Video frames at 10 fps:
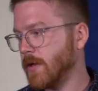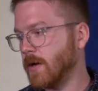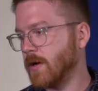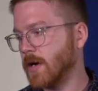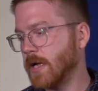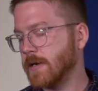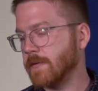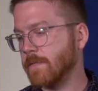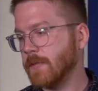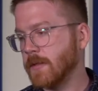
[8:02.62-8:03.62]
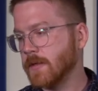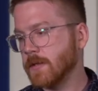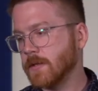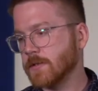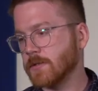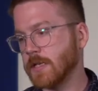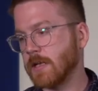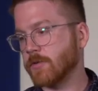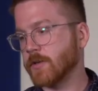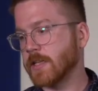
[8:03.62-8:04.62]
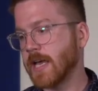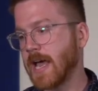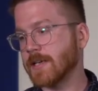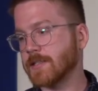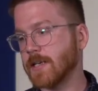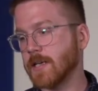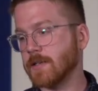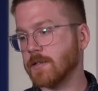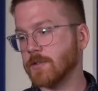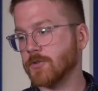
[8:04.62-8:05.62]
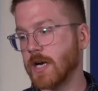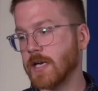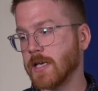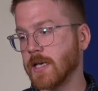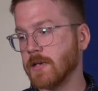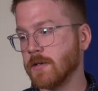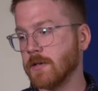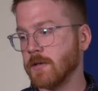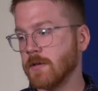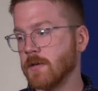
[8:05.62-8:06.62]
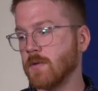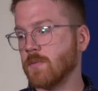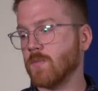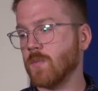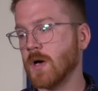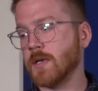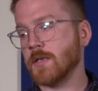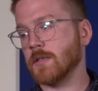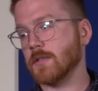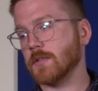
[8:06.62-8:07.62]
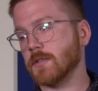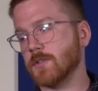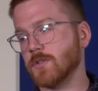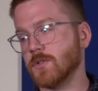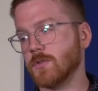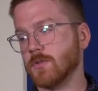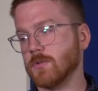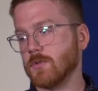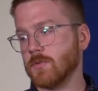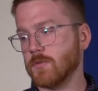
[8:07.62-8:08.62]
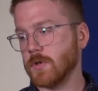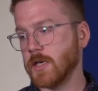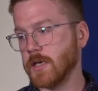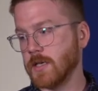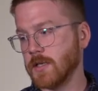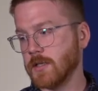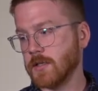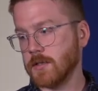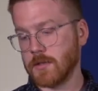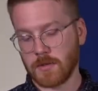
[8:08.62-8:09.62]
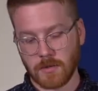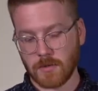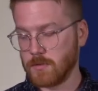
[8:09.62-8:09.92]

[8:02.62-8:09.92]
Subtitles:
All right, so now that we've got the accent, let's try it again. 1, 2, ready, go.